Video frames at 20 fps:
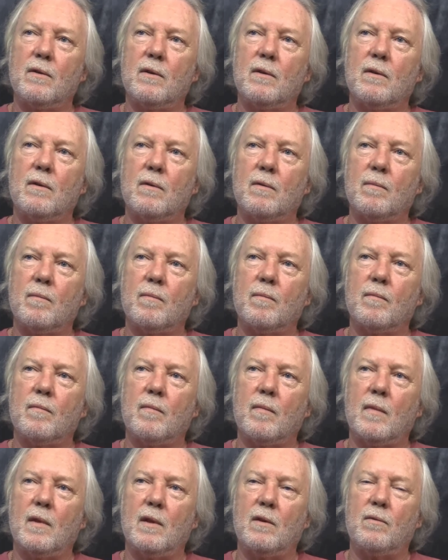You know,
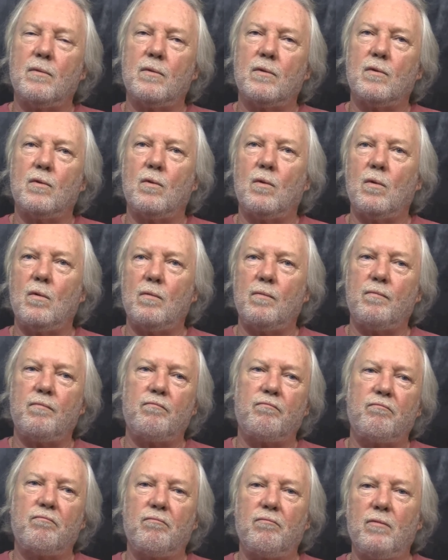this was all
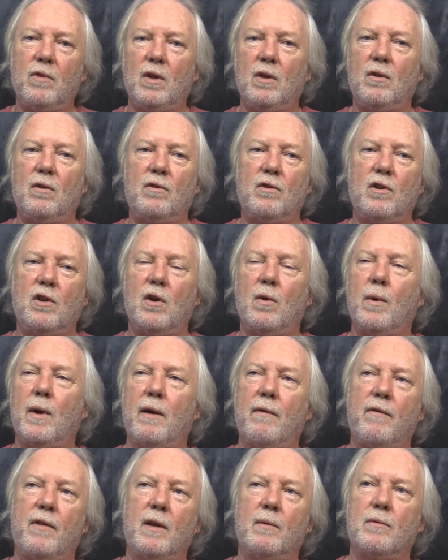years ago when
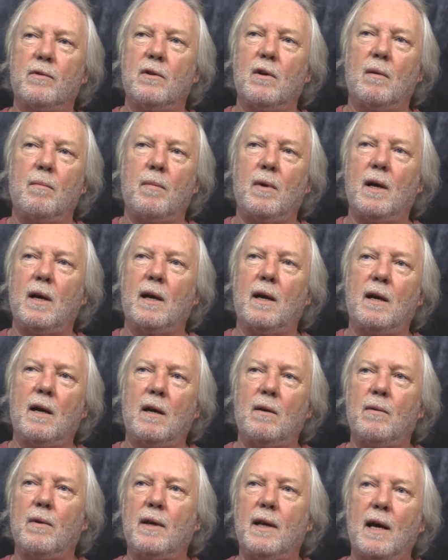everything was done by
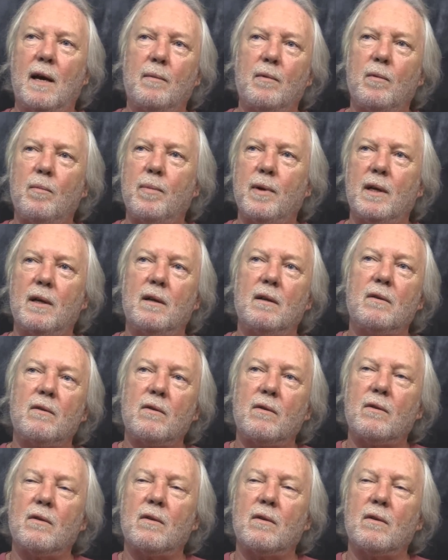hand with enamel paints